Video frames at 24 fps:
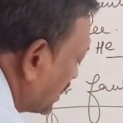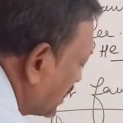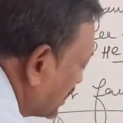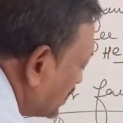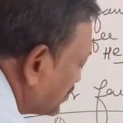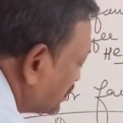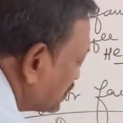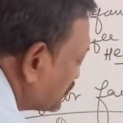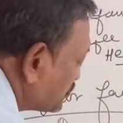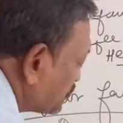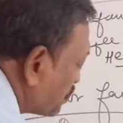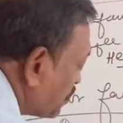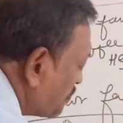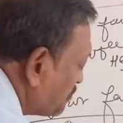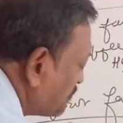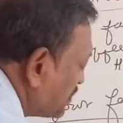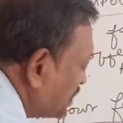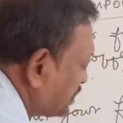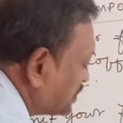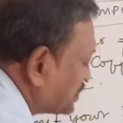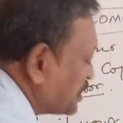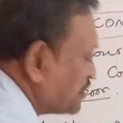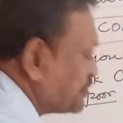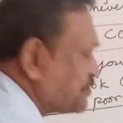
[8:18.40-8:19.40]
It is
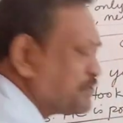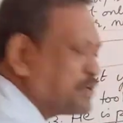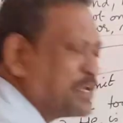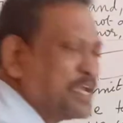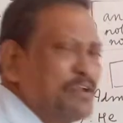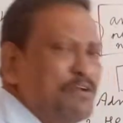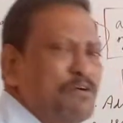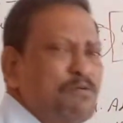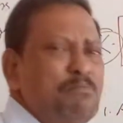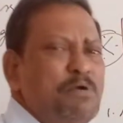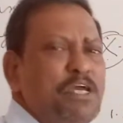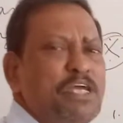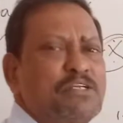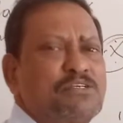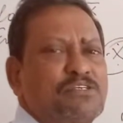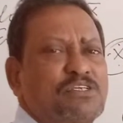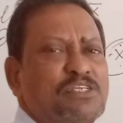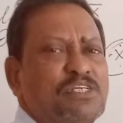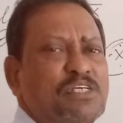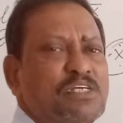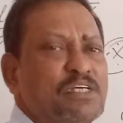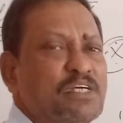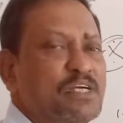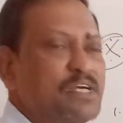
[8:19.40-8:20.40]
omitted. You can
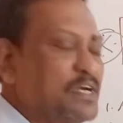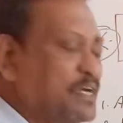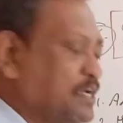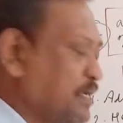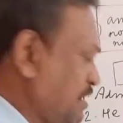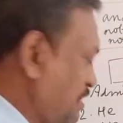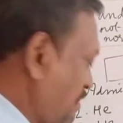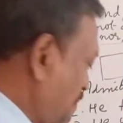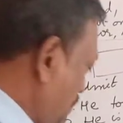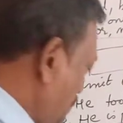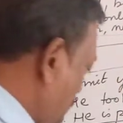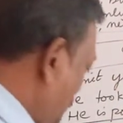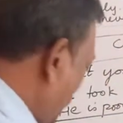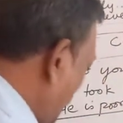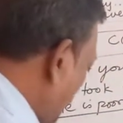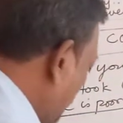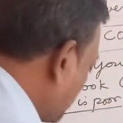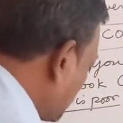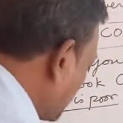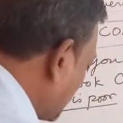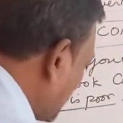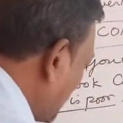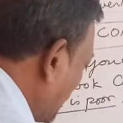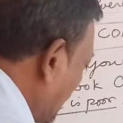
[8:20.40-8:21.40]
omit.
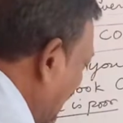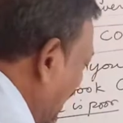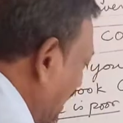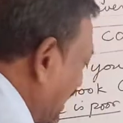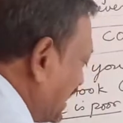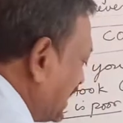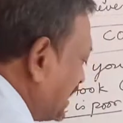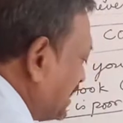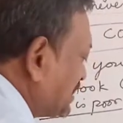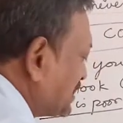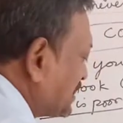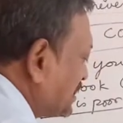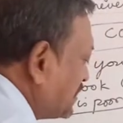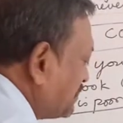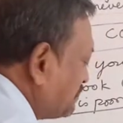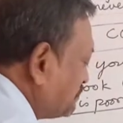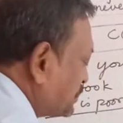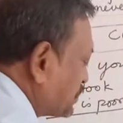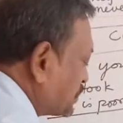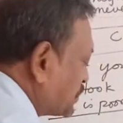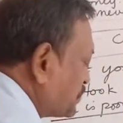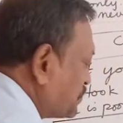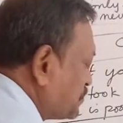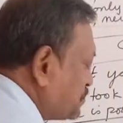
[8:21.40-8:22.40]
But it
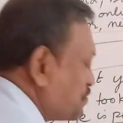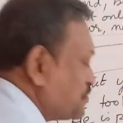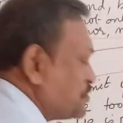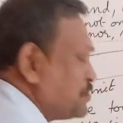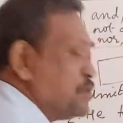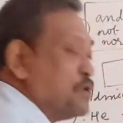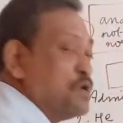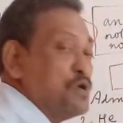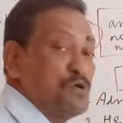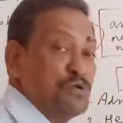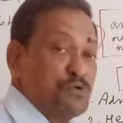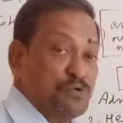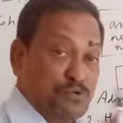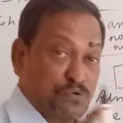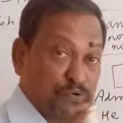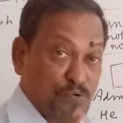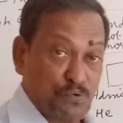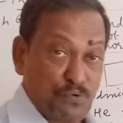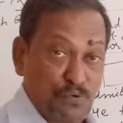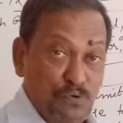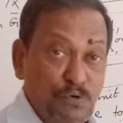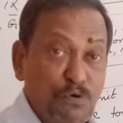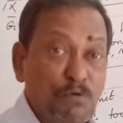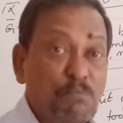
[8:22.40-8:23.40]
gives you
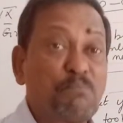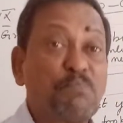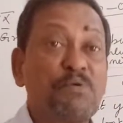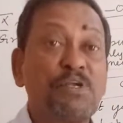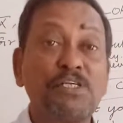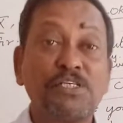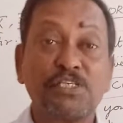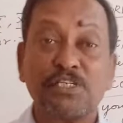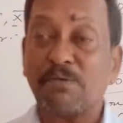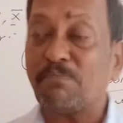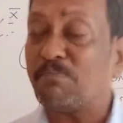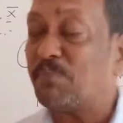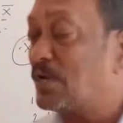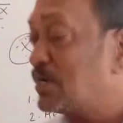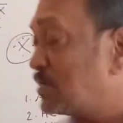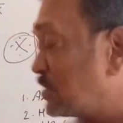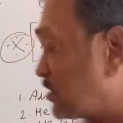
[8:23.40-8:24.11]
two principal